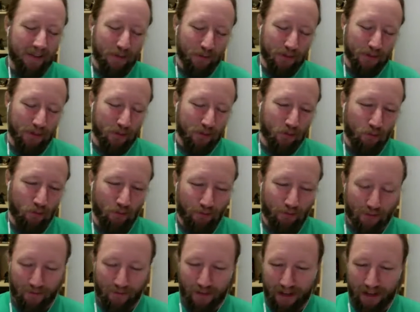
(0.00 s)
something.
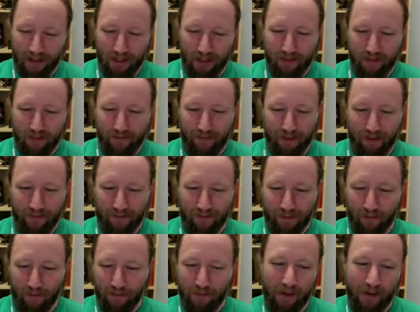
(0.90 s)
Revenge of the Fifth, the
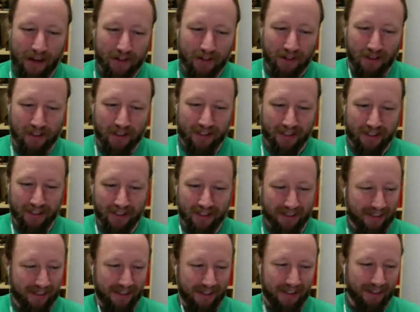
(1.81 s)
Revenge of the
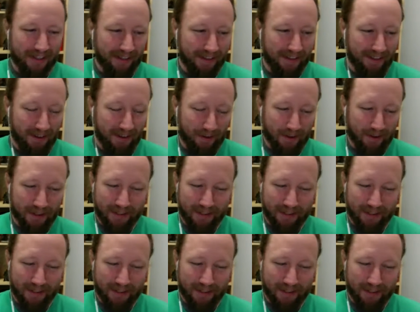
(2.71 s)
Sixth. You know, it's